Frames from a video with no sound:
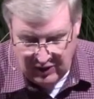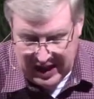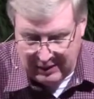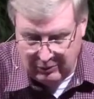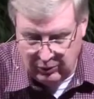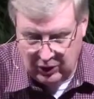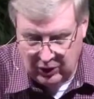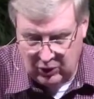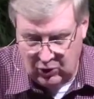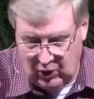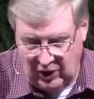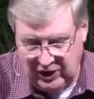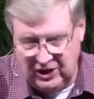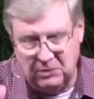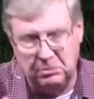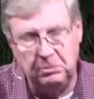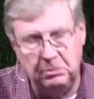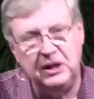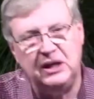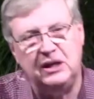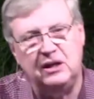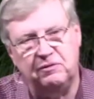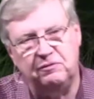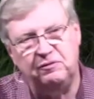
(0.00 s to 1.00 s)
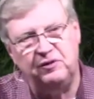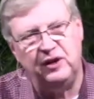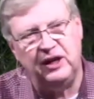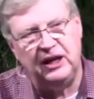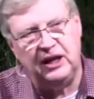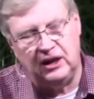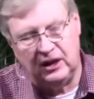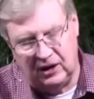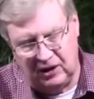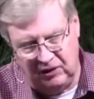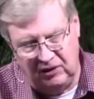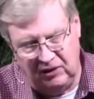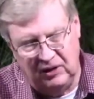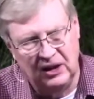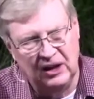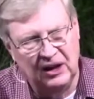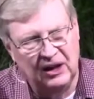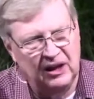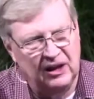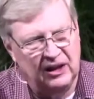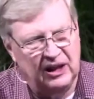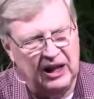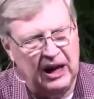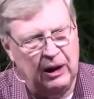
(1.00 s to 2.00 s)
were going to be defeated,
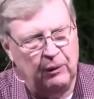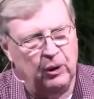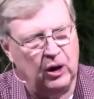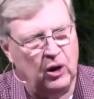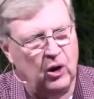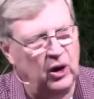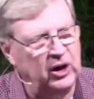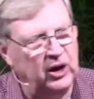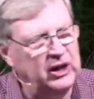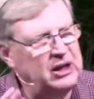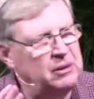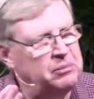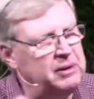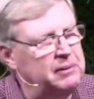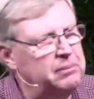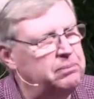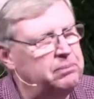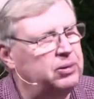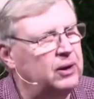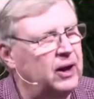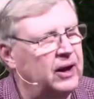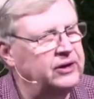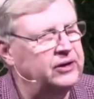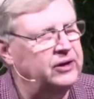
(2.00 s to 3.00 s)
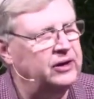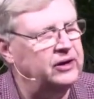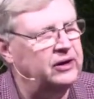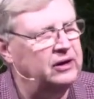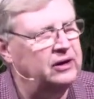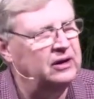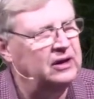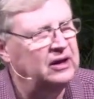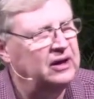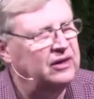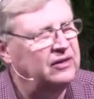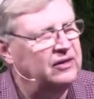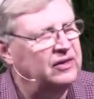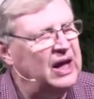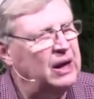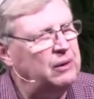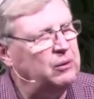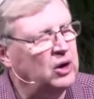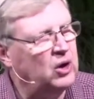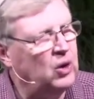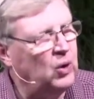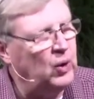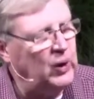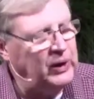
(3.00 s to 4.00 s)
they were going to be plundered, they were
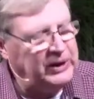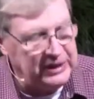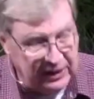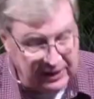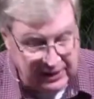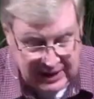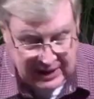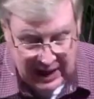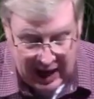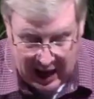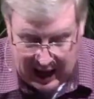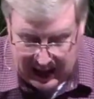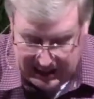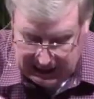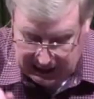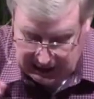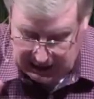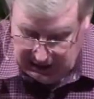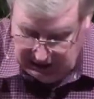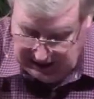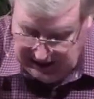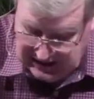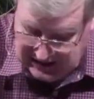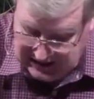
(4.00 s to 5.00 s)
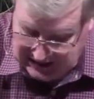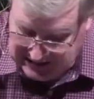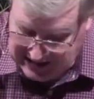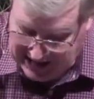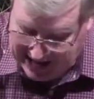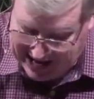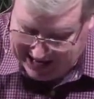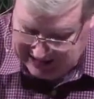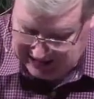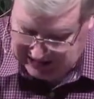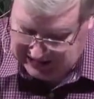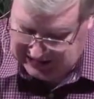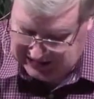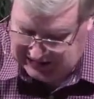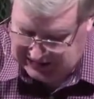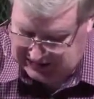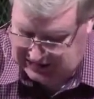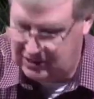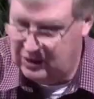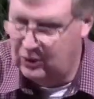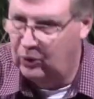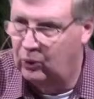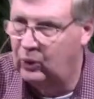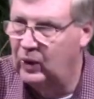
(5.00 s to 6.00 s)
going to die. At least that's
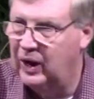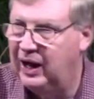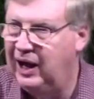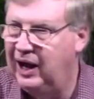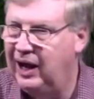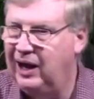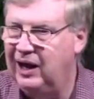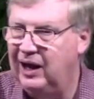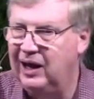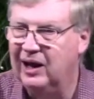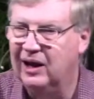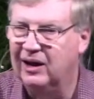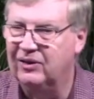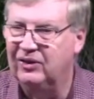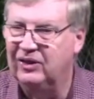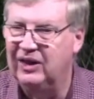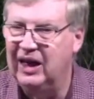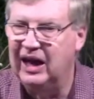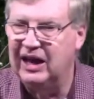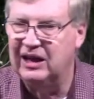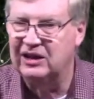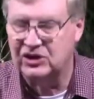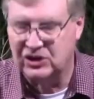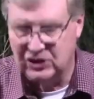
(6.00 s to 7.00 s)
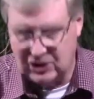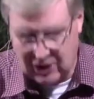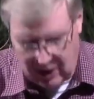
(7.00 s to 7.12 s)
the way they saw